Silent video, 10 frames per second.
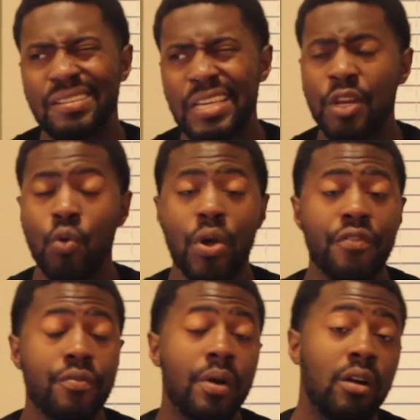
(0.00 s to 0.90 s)
anywhere
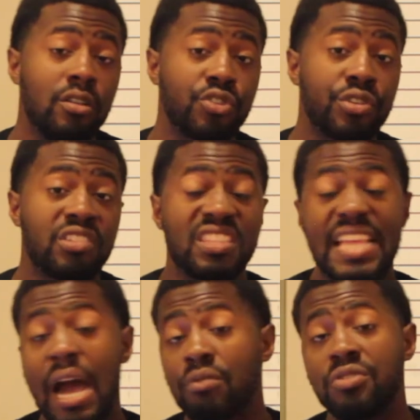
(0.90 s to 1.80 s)
from 100 to
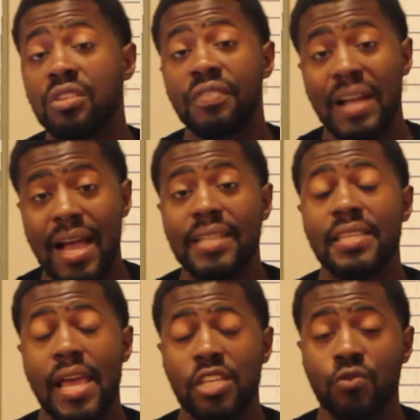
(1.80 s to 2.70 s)
thousands of
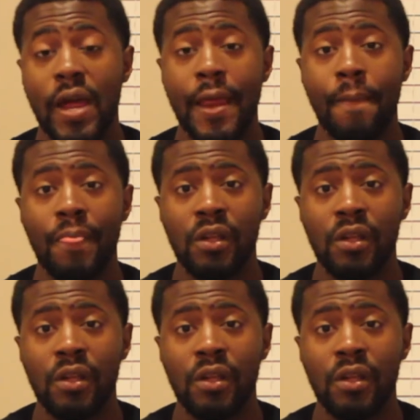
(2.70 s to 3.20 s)
contacts, right?